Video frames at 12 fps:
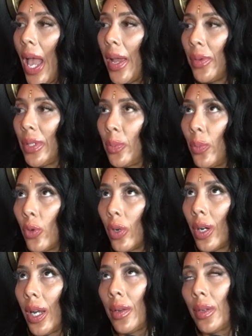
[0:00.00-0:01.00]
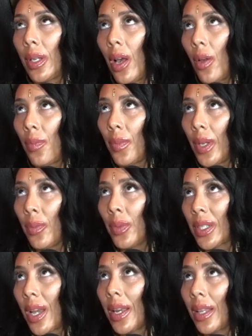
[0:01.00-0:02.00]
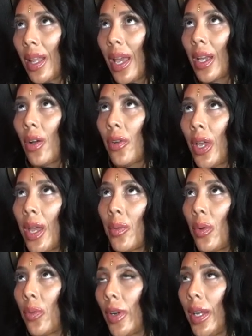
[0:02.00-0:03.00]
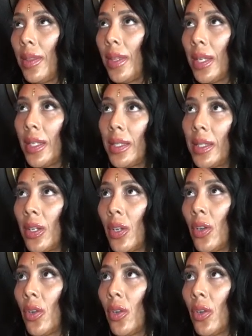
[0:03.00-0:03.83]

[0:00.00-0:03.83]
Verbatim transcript: It was more, it, it was kind of like, okay, well, we're in this.